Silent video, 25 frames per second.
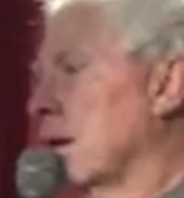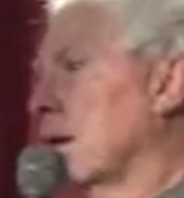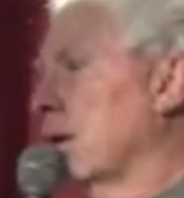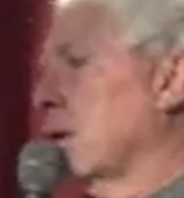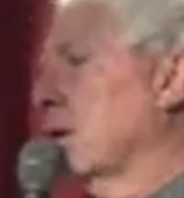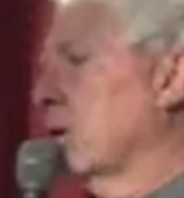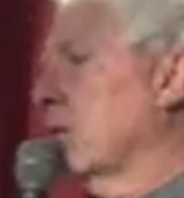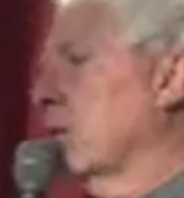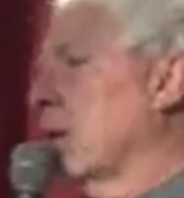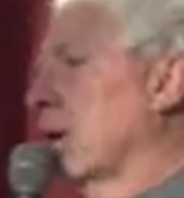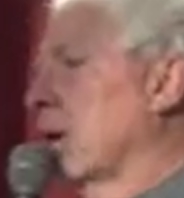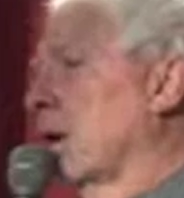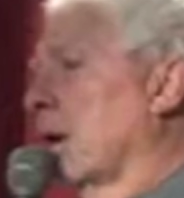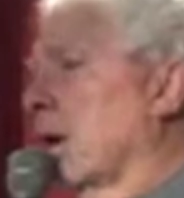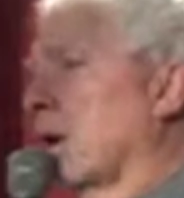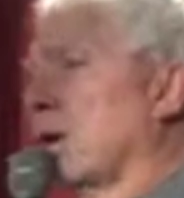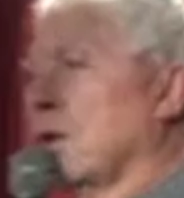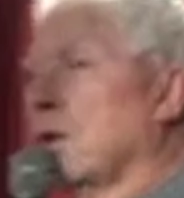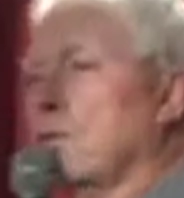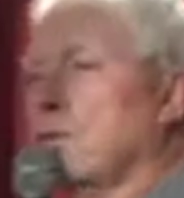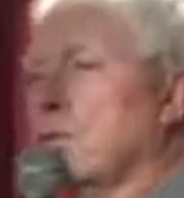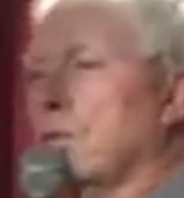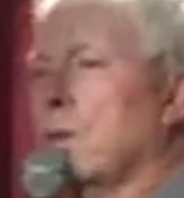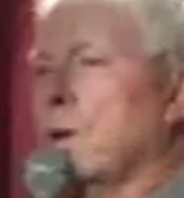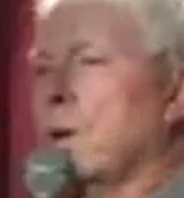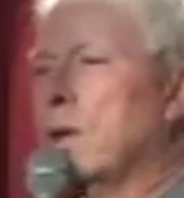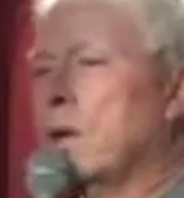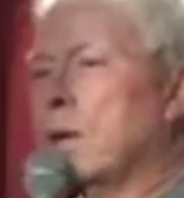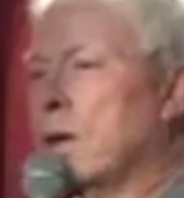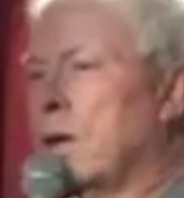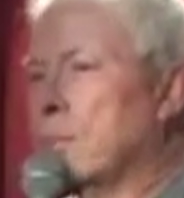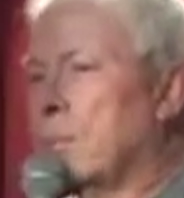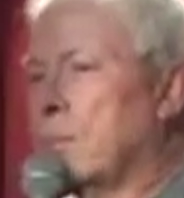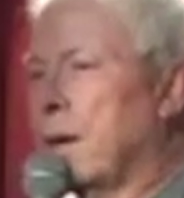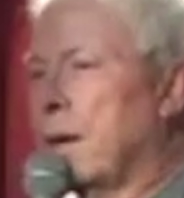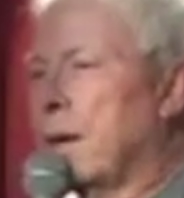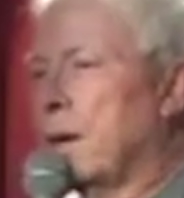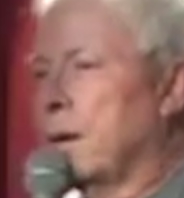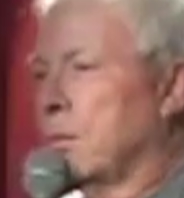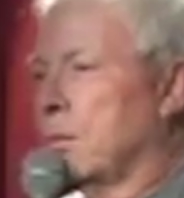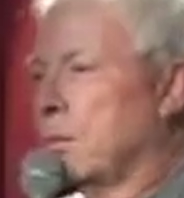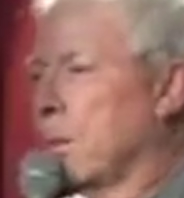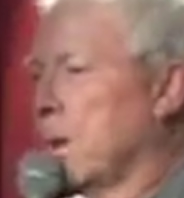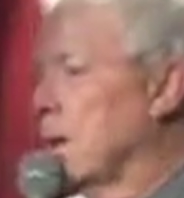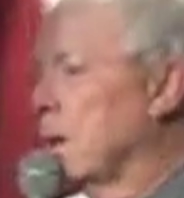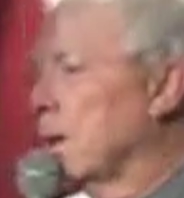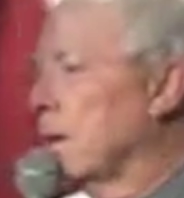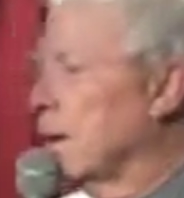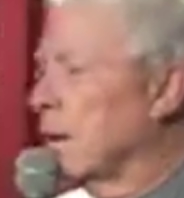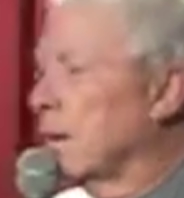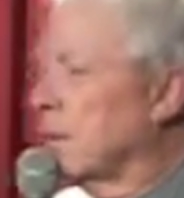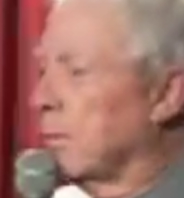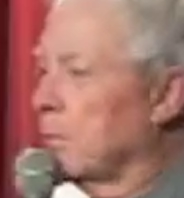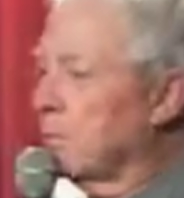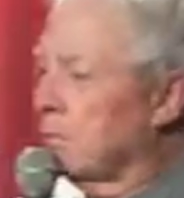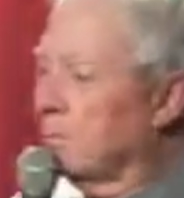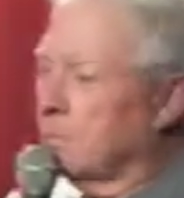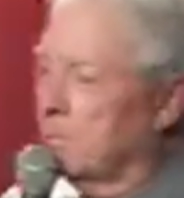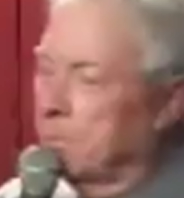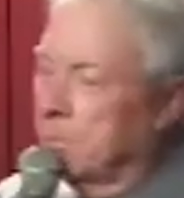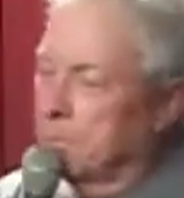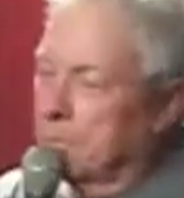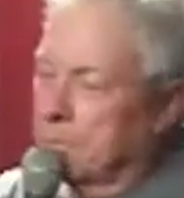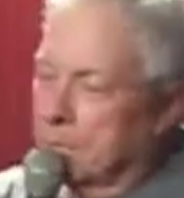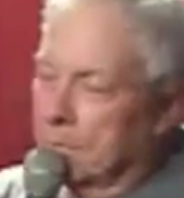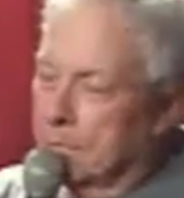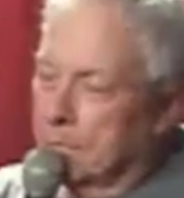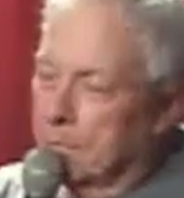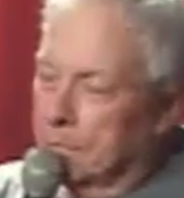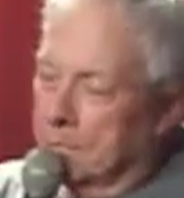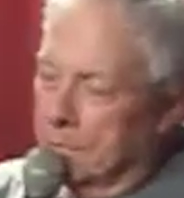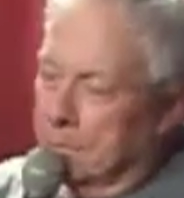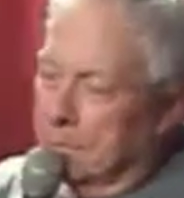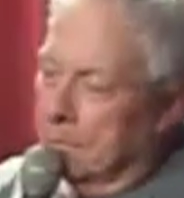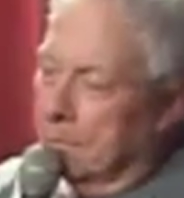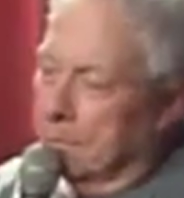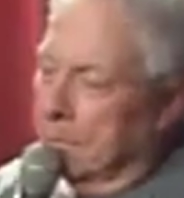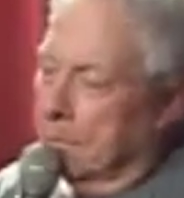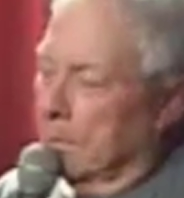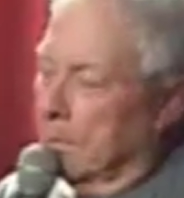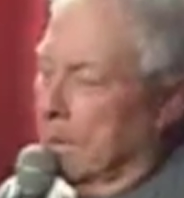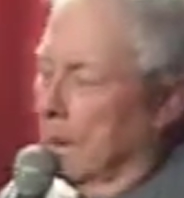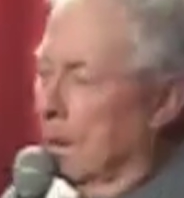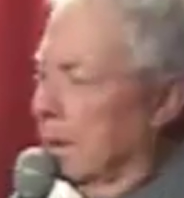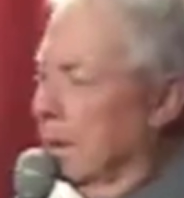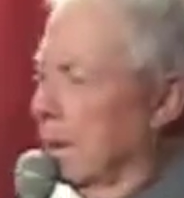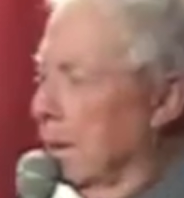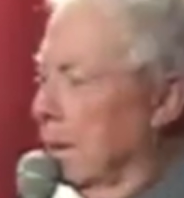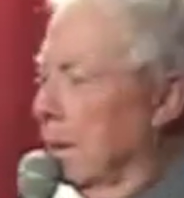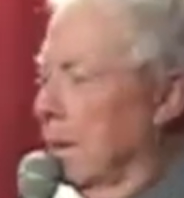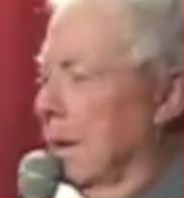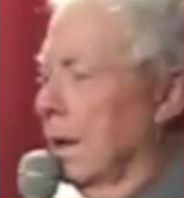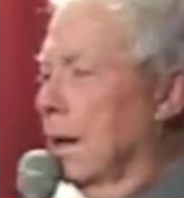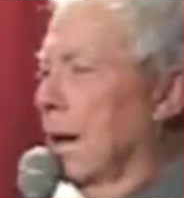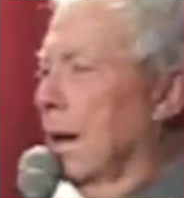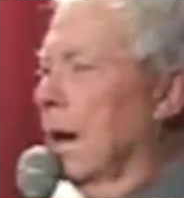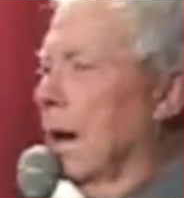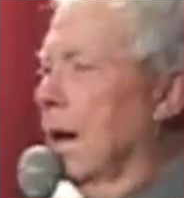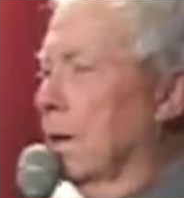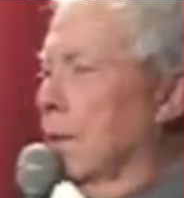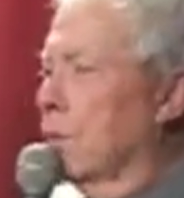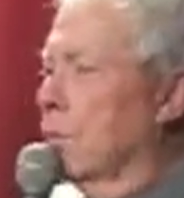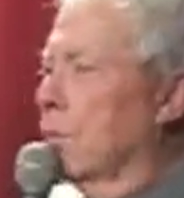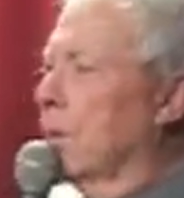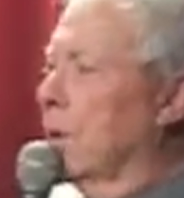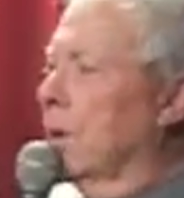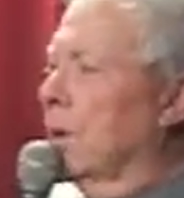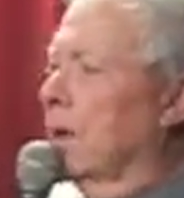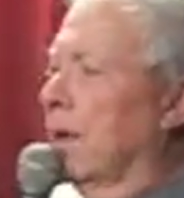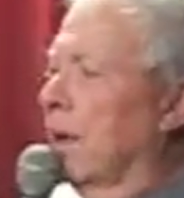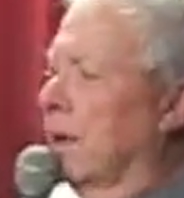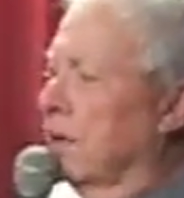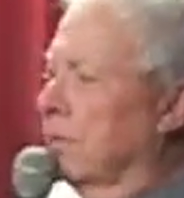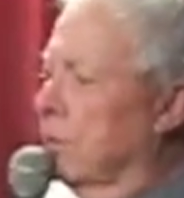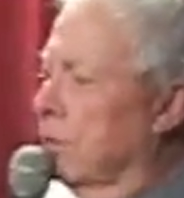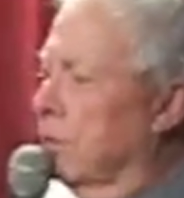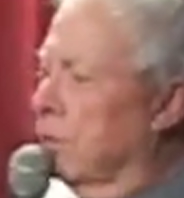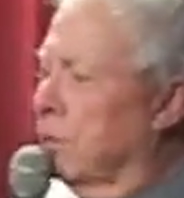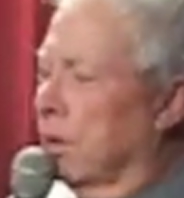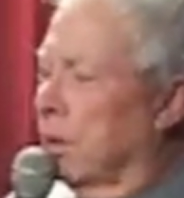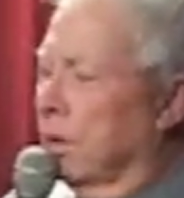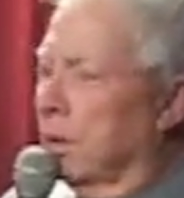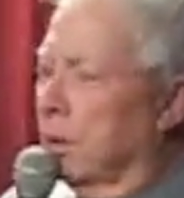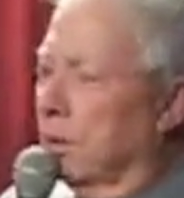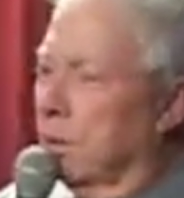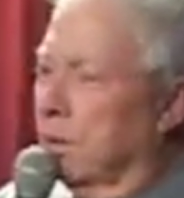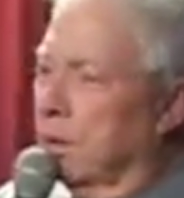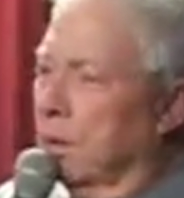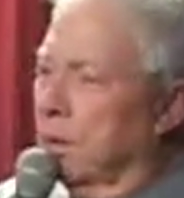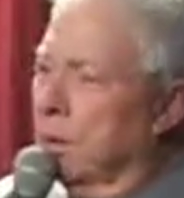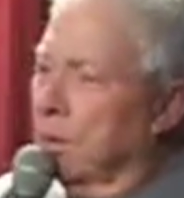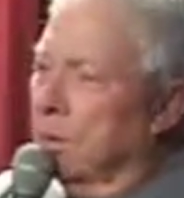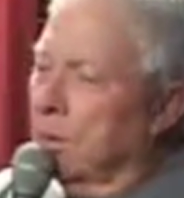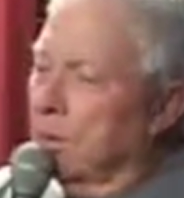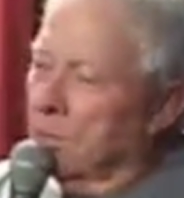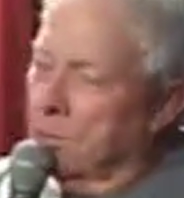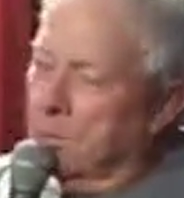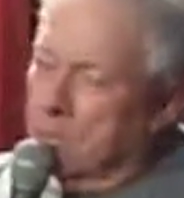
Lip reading: Listen, gang, for what they're paying me, I don't really have to say a thing.